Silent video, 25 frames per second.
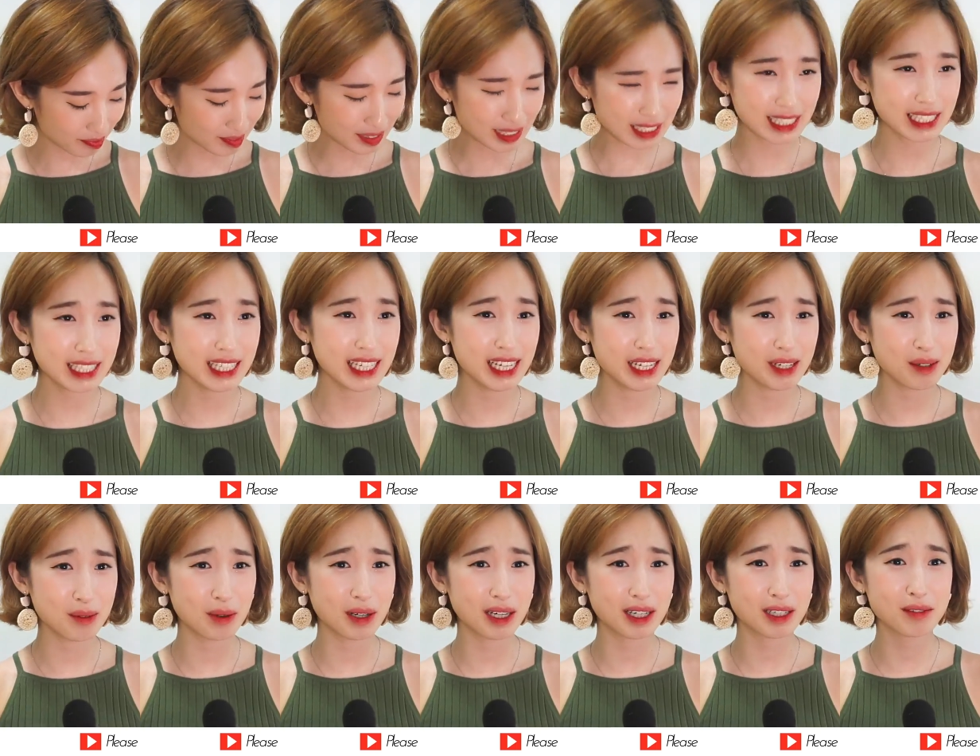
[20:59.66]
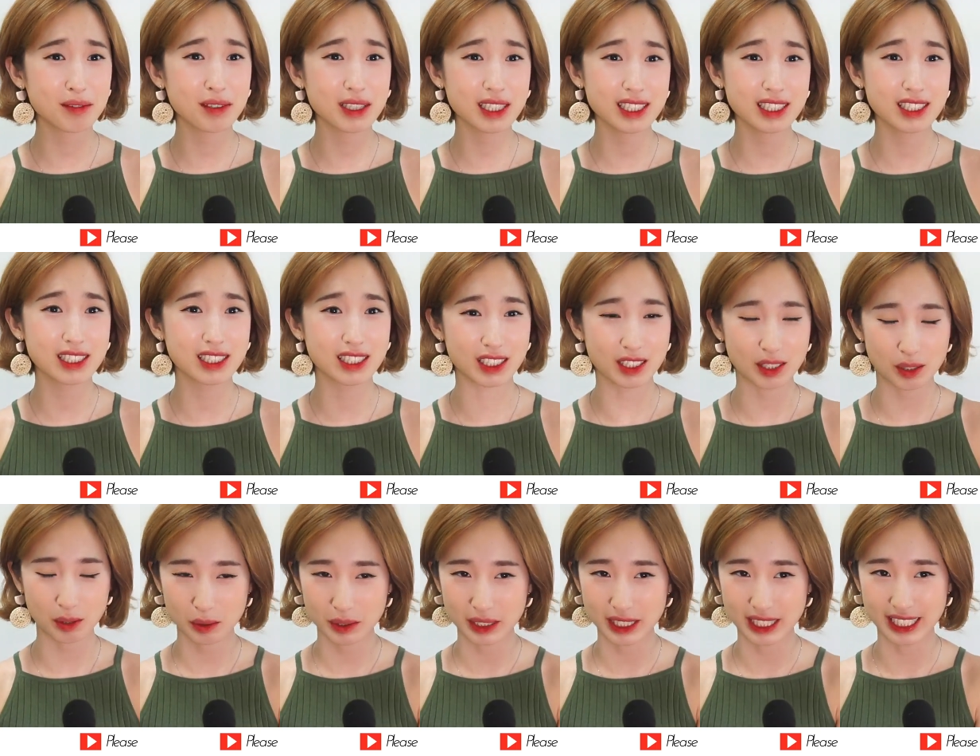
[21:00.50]
And what I'm gonna
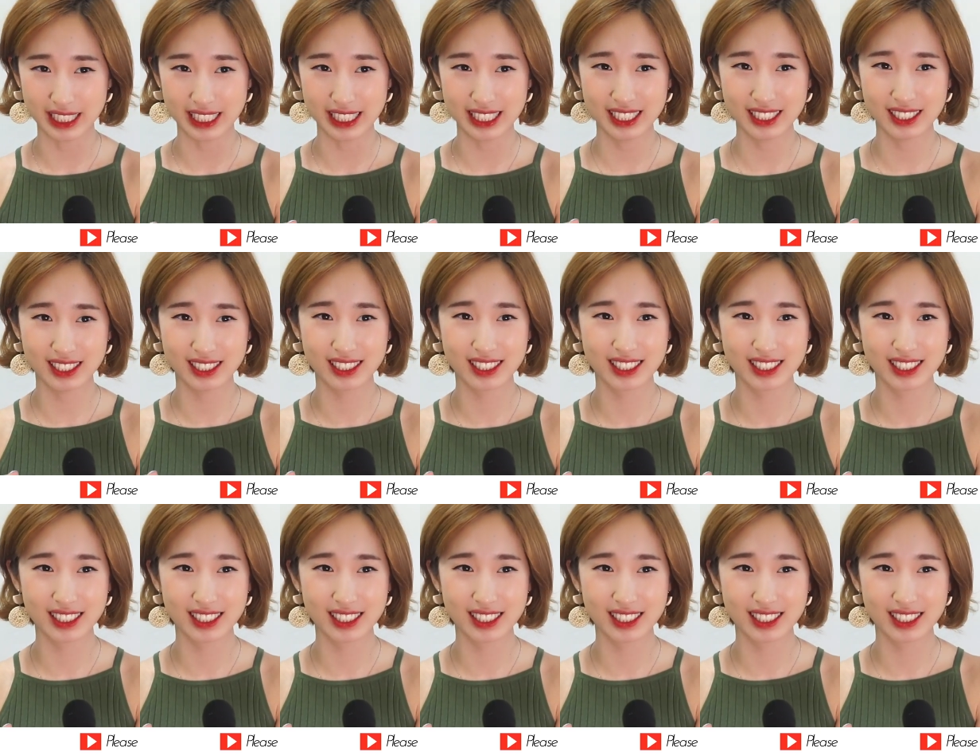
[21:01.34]
do is,